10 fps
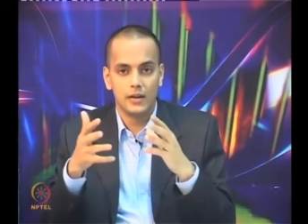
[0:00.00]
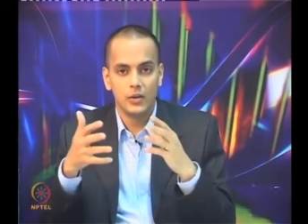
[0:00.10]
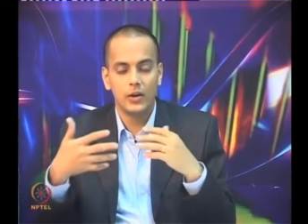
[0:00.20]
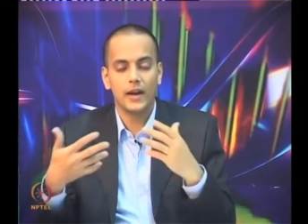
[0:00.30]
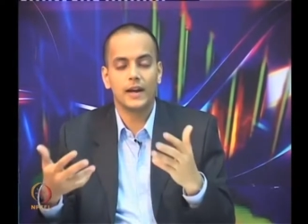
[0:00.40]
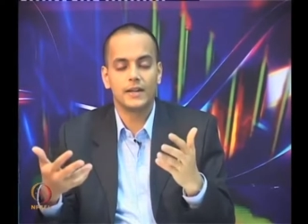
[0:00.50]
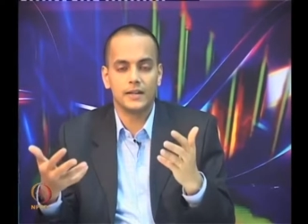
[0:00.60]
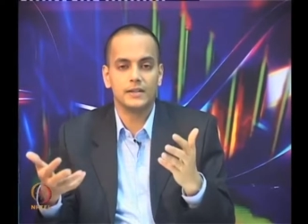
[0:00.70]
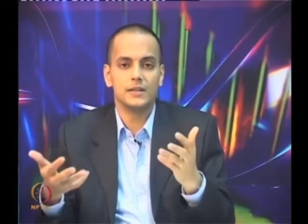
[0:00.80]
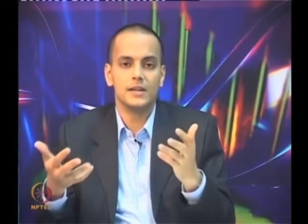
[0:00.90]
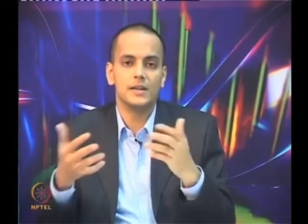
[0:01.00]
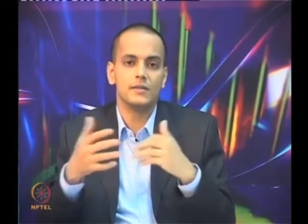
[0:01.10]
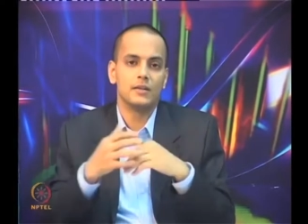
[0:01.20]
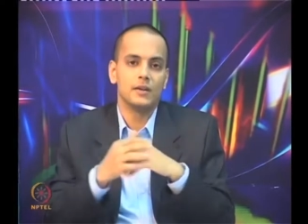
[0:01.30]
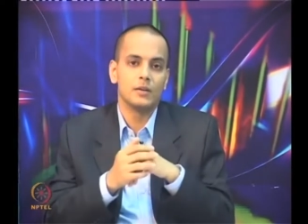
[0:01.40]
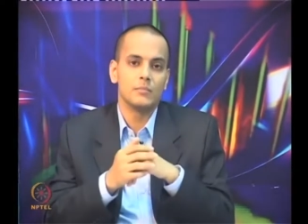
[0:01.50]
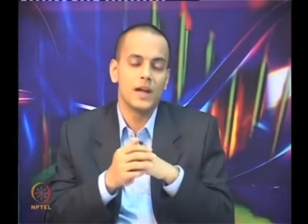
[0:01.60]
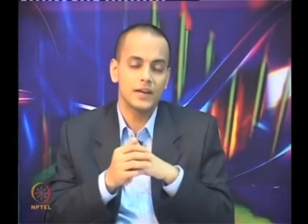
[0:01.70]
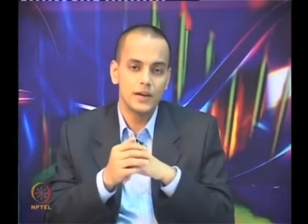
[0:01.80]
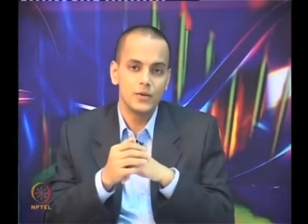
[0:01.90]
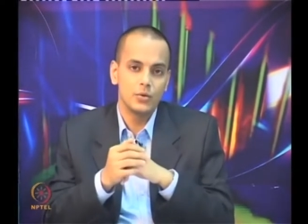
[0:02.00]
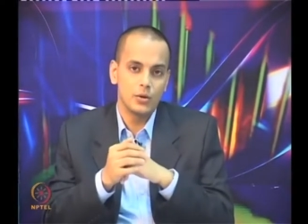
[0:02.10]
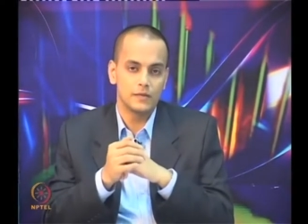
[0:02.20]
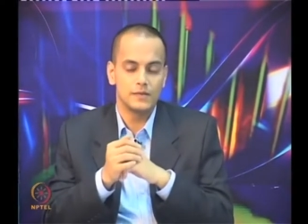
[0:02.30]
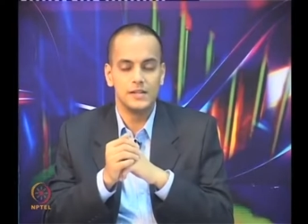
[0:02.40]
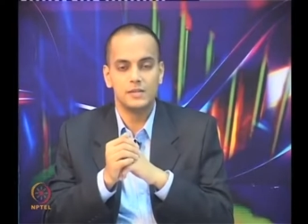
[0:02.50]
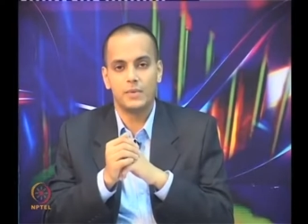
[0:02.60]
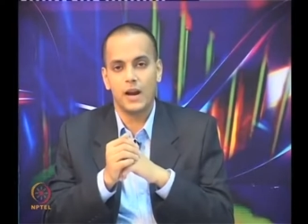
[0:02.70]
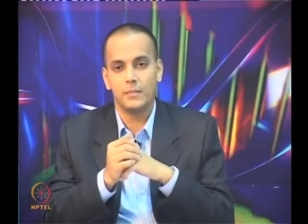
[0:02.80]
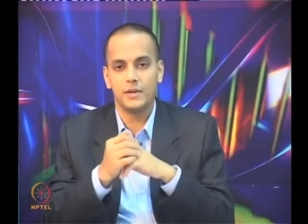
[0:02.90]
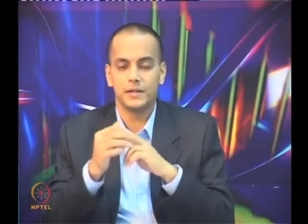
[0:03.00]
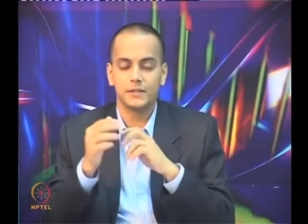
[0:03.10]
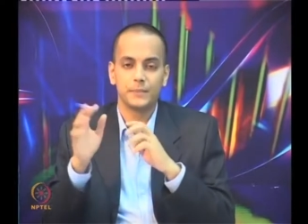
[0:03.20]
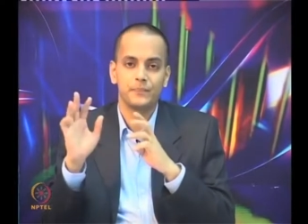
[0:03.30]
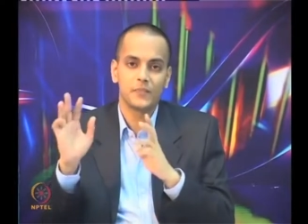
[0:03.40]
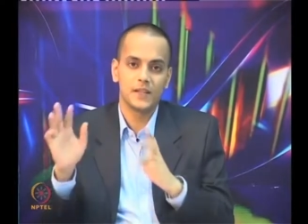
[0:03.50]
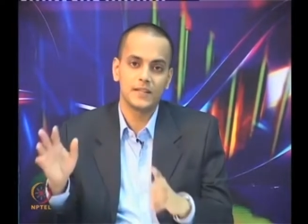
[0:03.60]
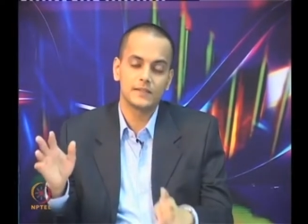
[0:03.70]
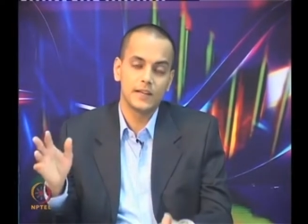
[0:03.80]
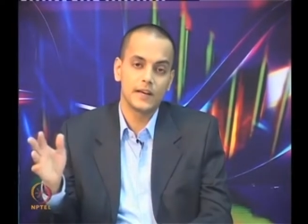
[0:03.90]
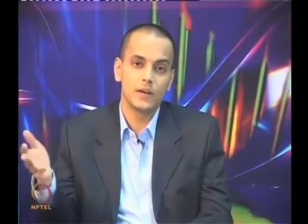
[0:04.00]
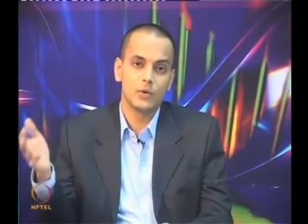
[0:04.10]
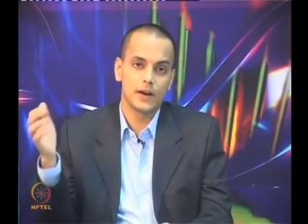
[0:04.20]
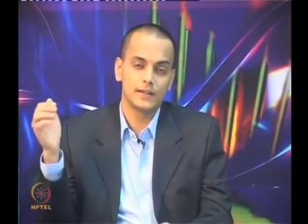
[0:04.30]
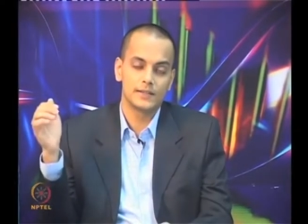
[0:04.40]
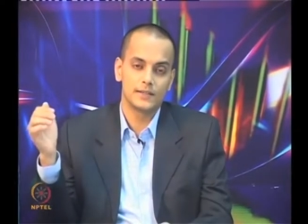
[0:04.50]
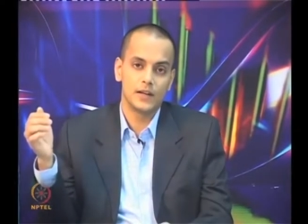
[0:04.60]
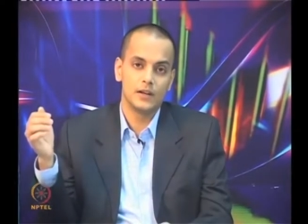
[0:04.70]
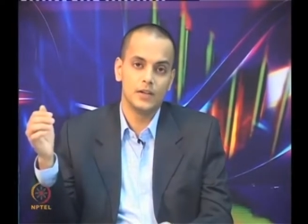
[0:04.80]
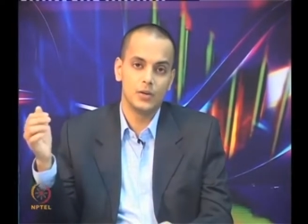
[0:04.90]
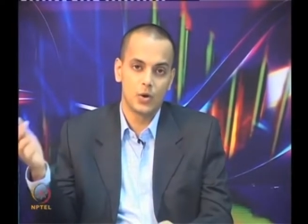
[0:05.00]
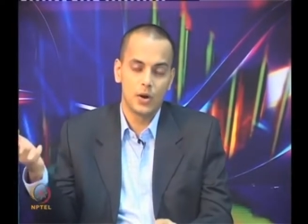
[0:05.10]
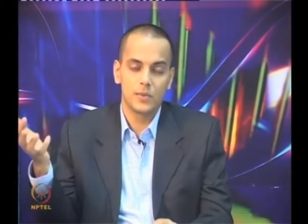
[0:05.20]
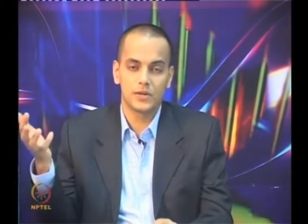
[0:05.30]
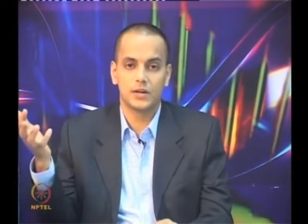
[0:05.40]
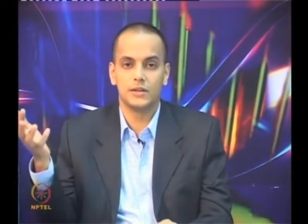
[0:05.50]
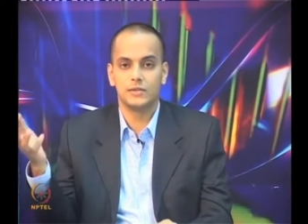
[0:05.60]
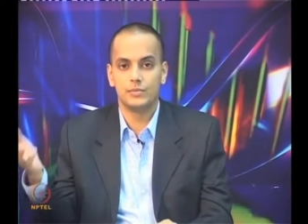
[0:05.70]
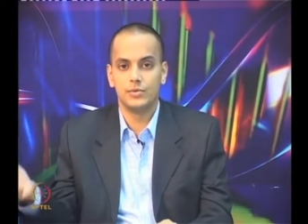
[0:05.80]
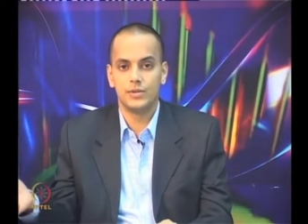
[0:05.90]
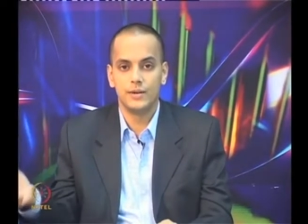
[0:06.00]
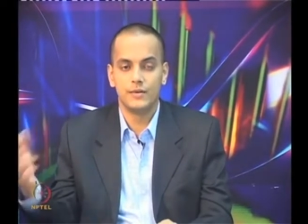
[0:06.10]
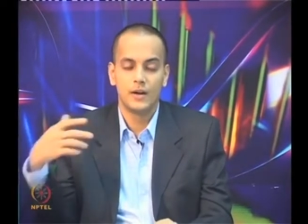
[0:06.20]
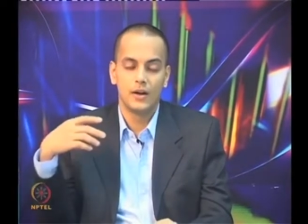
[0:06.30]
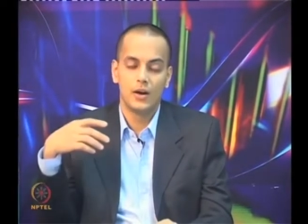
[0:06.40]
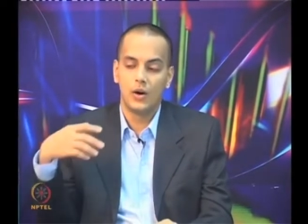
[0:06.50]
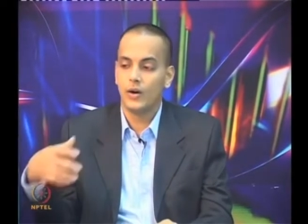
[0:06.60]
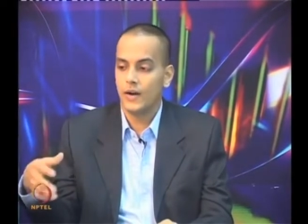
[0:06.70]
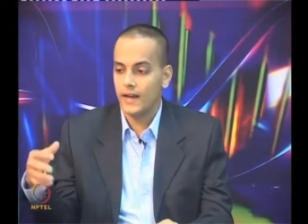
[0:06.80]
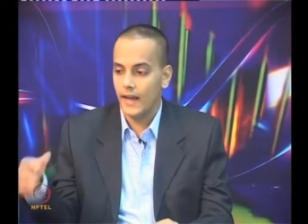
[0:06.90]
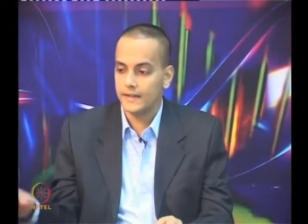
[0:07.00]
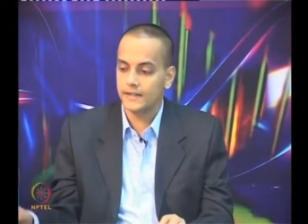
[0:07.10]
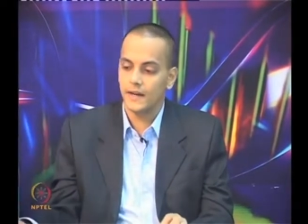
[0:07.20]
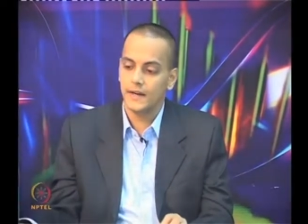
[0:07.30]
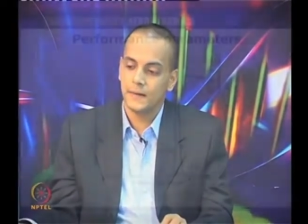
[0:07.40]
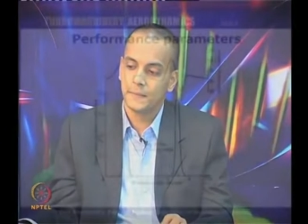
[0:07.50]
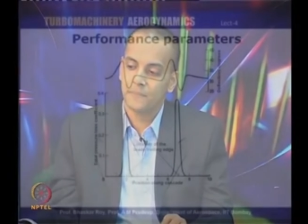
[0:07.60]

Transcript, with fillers: looking at the uh, magnitude of these parameters. Let us take a look at uh, the total pressure distribution on a cascade.